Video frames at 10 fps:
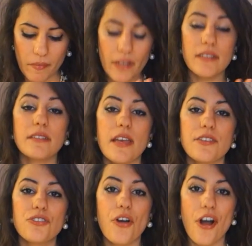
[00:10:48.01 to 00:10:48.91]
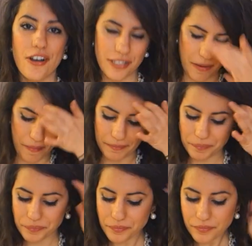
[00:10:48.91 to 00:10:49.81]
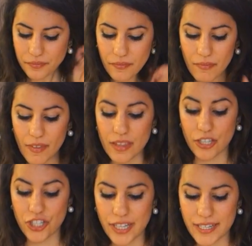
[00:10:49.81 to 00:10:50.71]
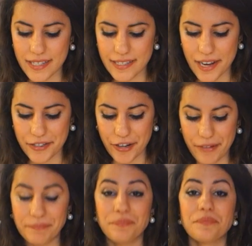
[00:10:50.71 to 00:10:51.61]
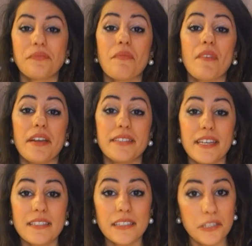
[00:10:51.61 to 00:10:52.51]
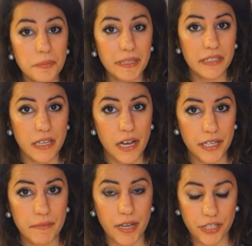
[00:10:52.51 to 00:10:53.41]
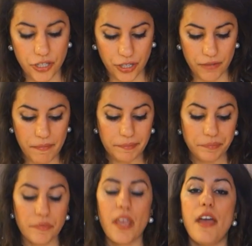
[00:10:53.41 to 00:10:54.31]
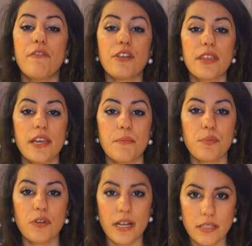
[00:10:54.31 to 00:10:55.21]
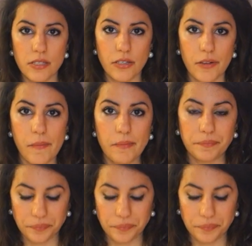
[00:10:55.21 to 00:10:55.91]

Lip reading: It tastes awesome. The chicken is tender. I taste a little bit of the honey mustard. Everything pretzel